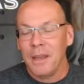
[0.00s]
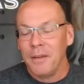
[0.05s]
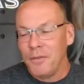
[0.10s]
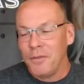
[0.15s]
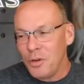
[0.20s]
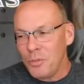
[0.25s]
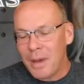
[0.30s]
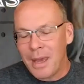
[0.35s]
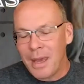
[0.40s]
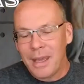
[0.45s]

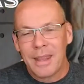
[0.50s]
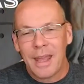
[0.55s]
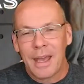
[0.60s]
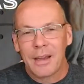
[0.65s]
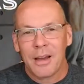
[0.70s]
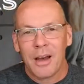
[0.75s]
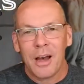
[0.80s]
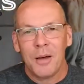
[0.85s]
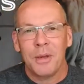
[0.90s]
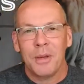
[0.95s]
If you make
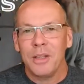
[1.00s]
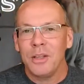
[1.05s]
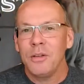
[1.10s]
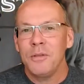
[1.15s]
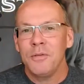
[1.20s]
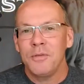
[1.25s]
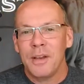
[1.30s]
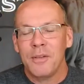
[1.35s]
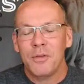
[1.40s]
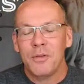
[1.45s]
that comment,
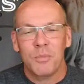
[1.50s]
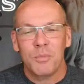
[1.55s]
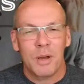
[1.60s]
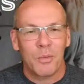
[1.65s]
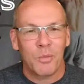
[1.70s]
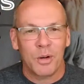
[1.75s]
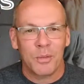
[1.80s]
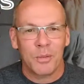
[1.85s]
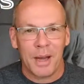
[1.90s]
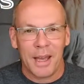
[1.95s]
you've never
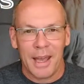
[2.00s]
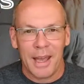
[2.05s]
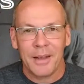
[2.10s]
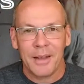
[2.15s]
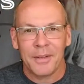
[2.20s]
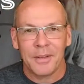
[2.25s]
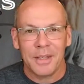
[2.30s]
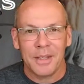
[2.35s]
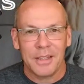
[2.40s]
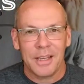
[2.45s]
been one of my
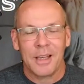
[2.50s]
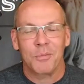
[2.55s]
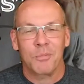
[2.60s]
athletes.